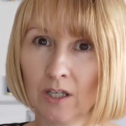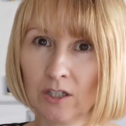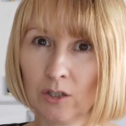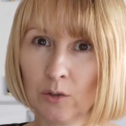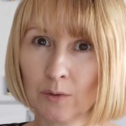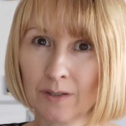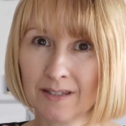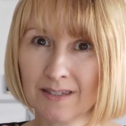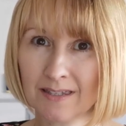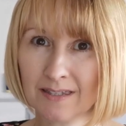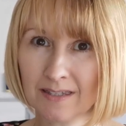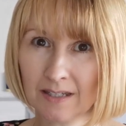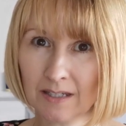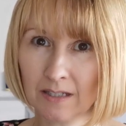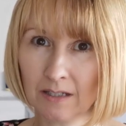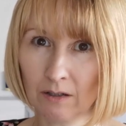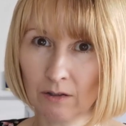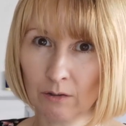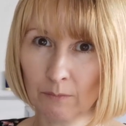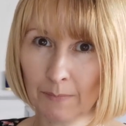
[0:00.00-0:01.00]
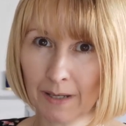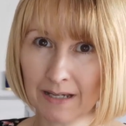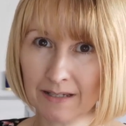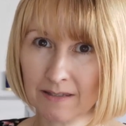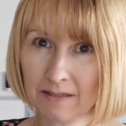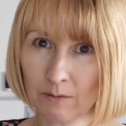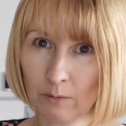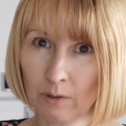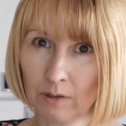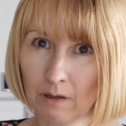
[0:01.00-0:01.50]
you can see all my
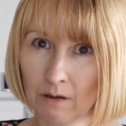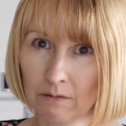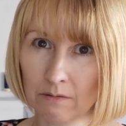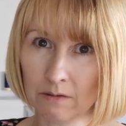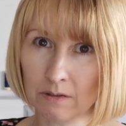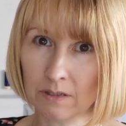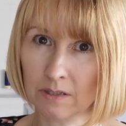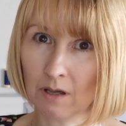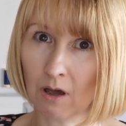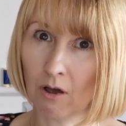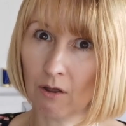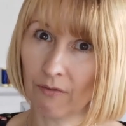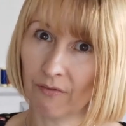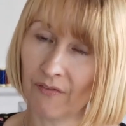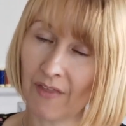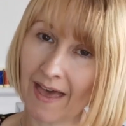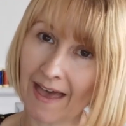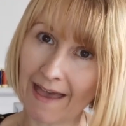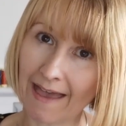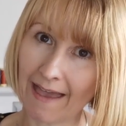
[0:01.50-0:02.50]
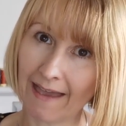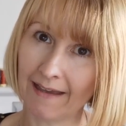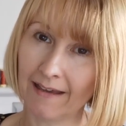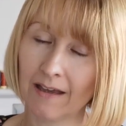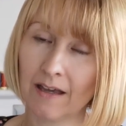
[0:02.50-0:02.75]
sew-alongs on there.